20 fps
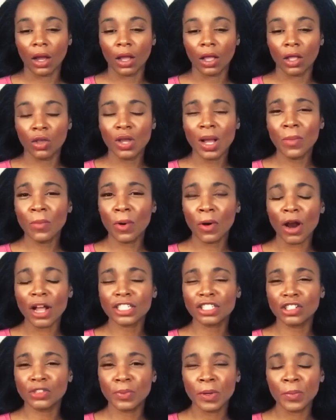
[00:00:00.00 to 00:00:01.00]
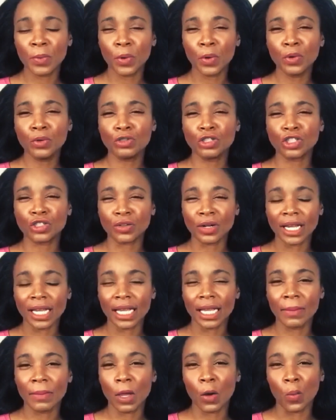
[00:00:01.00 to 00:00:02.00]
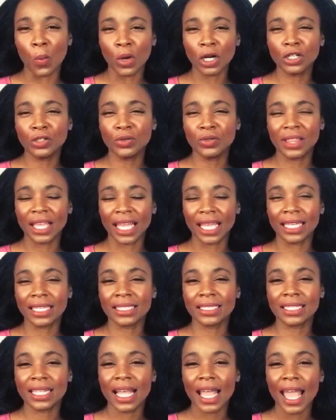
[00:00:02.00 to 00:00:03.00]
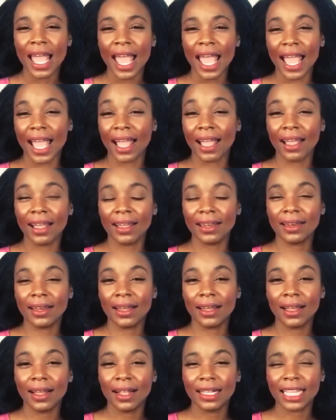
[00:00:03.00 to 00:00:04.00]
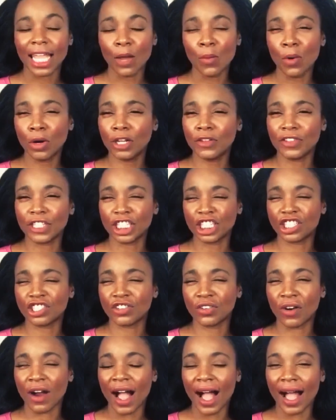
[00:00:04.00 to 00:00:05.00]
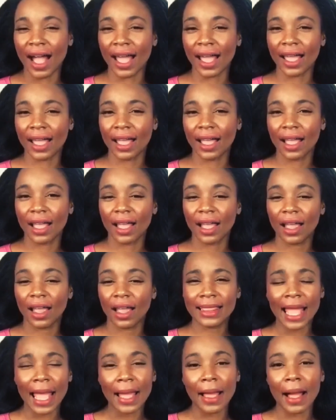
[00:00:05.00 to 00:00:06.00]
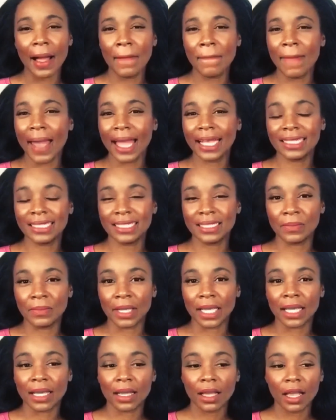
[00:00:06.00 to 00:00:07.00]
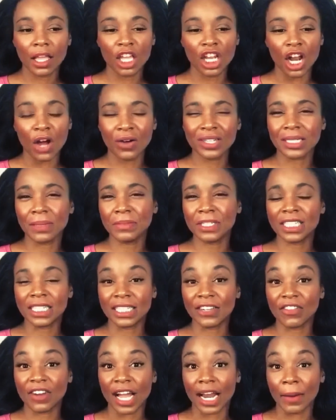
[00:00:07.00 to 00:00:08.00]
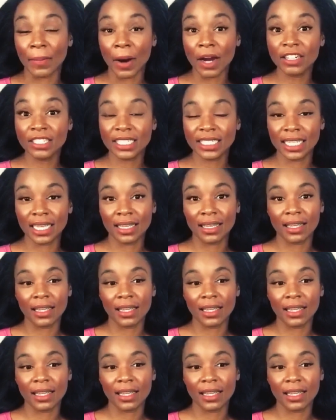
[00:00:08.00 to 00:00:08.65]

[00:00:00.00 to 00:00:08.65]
you come across those people who dream and want to do things, and they won't even try. That amazed me, because I'm just a different kind of person,